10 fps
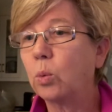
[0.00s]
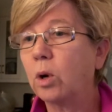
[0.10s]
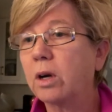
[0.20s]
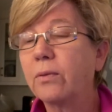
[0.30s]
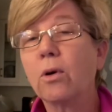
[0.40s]

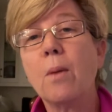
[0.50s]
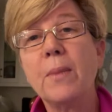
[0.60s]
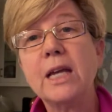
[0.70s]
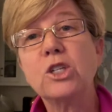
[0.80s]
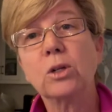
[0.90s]
work for a
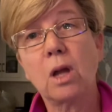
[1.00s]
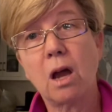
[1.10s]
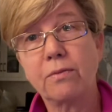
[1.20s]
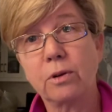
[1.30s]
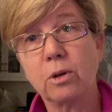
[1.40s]
major
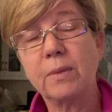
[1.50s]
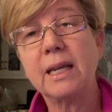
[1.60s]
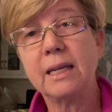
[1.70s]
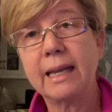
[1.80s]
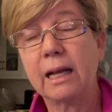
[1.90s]
law firm
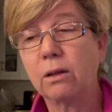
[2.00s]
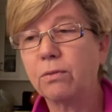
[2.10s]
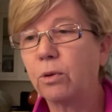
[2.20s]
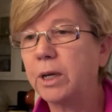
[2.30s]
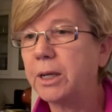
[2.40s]
in
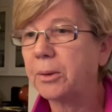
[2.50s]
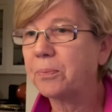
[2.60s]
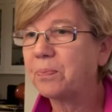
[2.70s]
California.